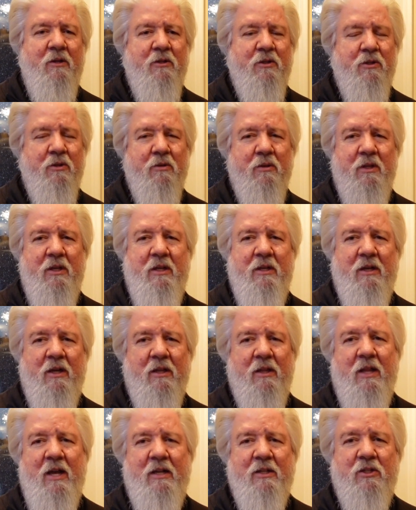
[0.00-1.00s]
Certainly a
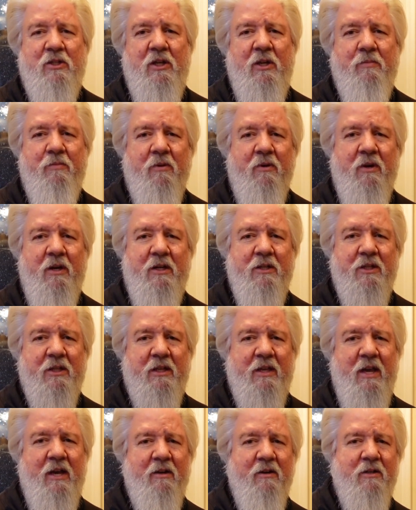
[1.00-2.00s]
lot cheaper as a
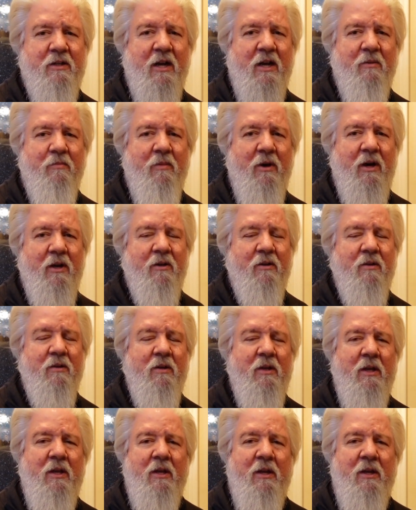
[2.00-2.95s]
countertop model